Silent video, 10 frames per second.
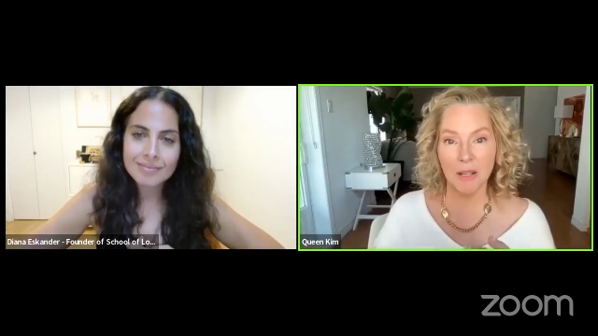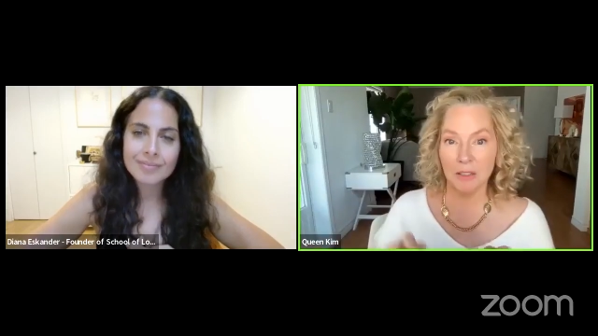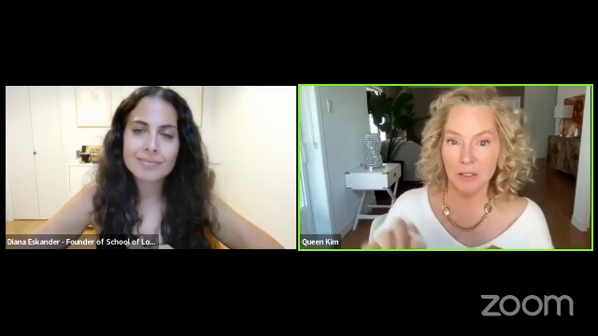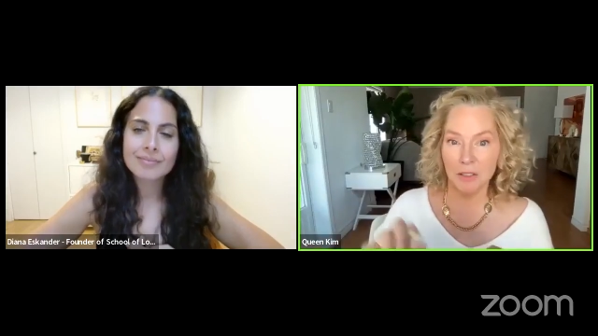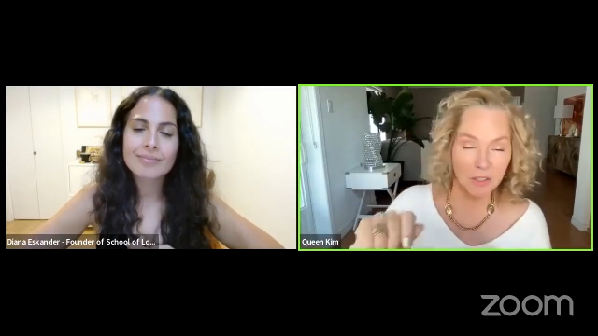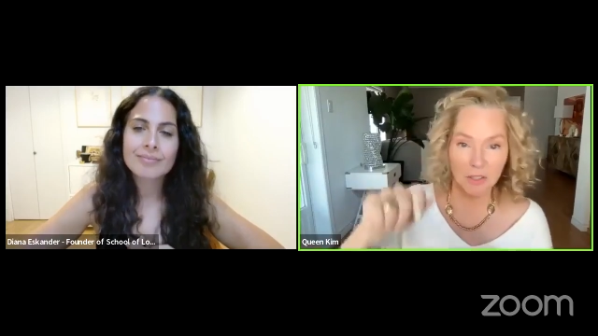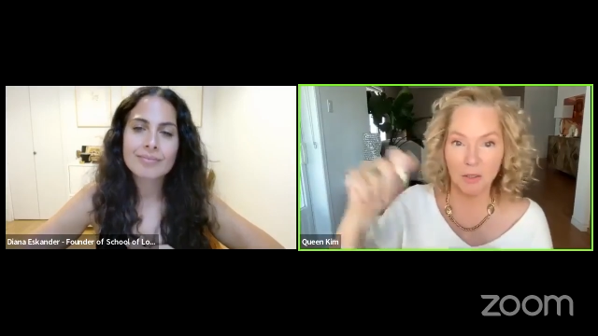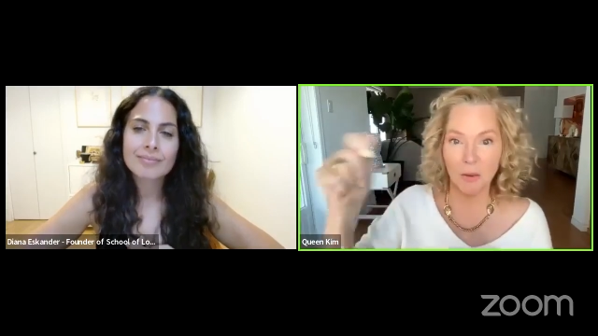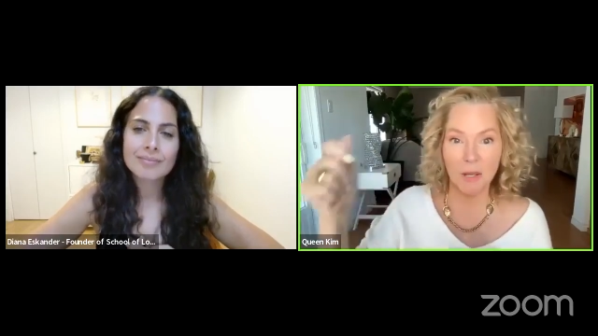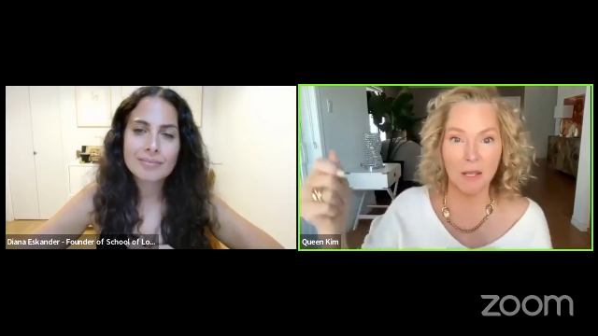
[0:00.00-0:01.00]
Speaker 1: or to just
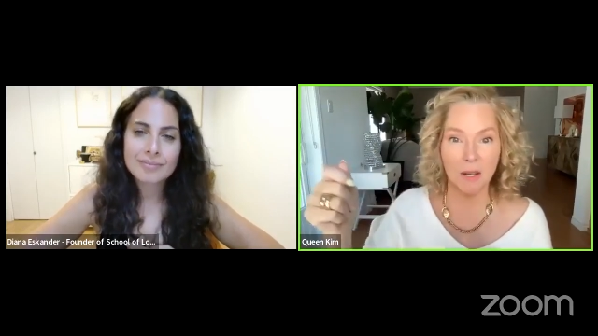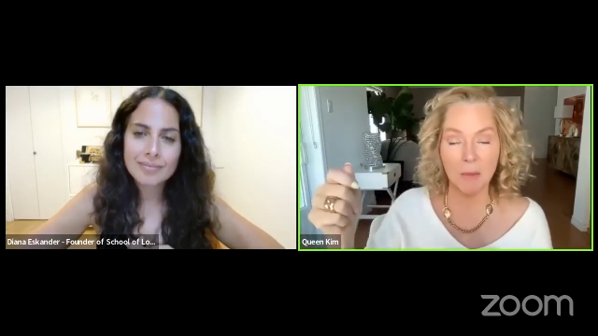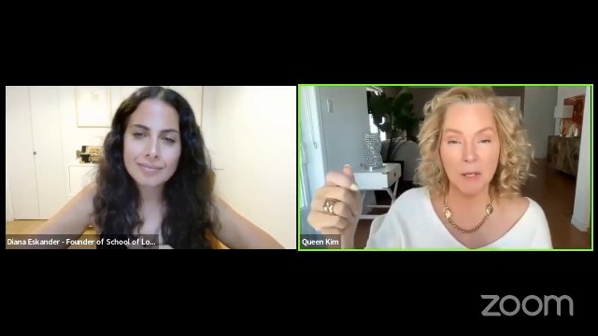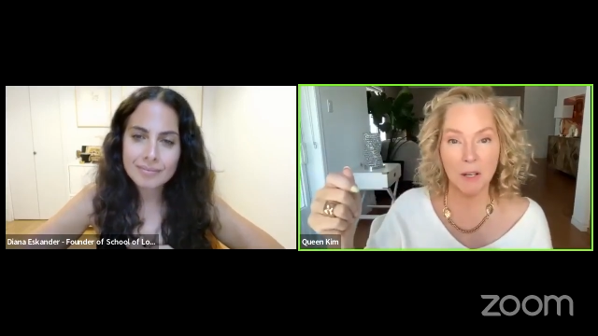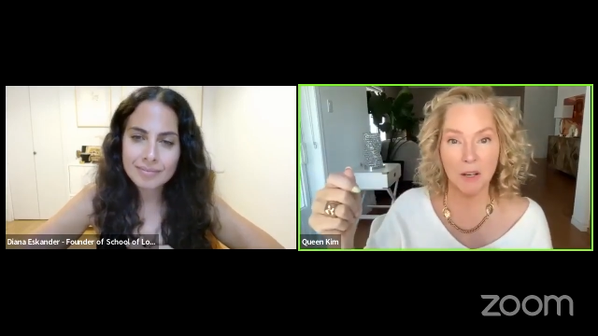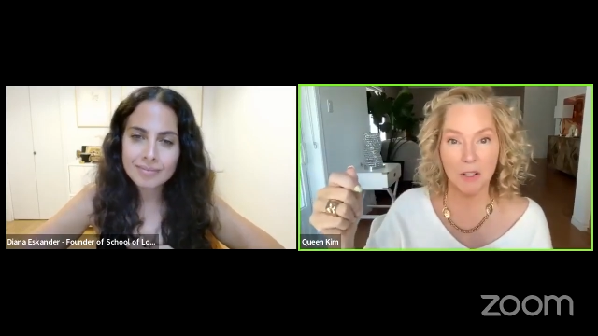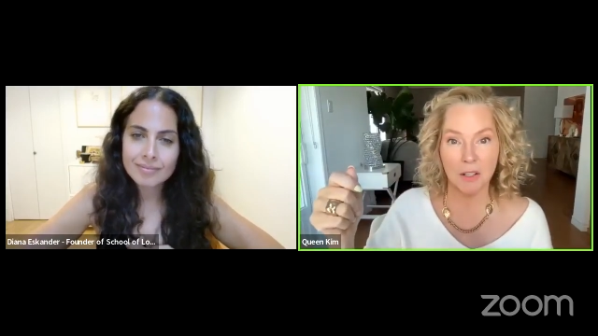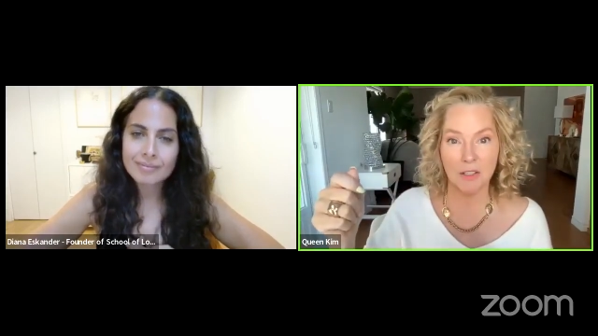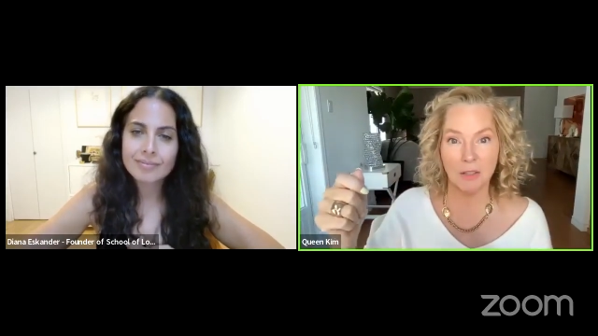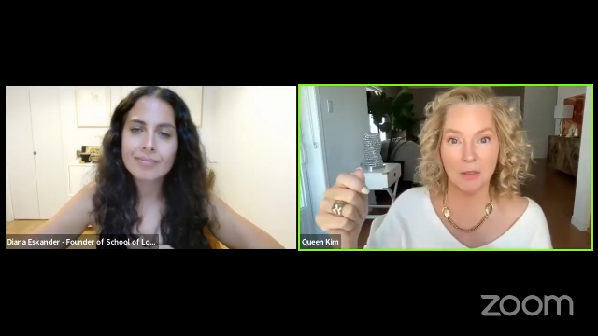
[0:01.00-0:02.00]
tweak it up a notch
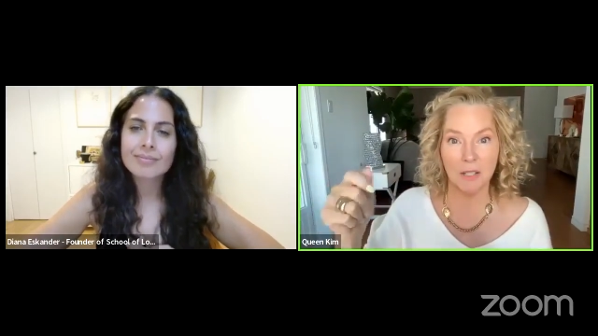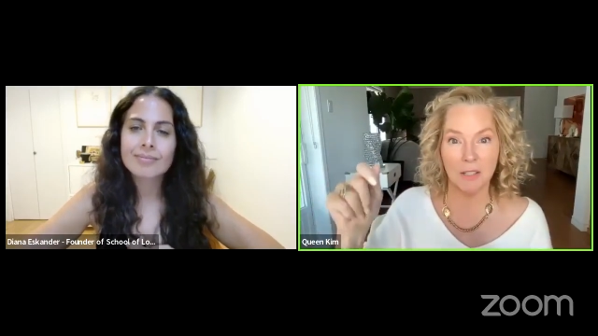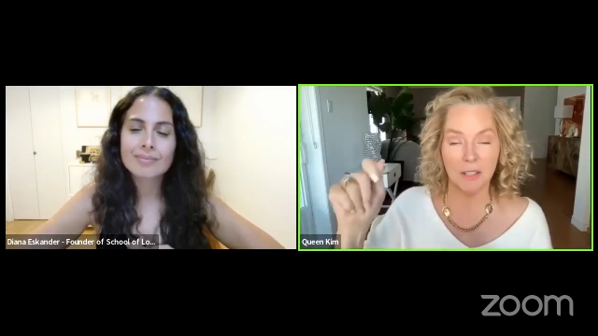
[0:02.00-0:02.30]
so that it's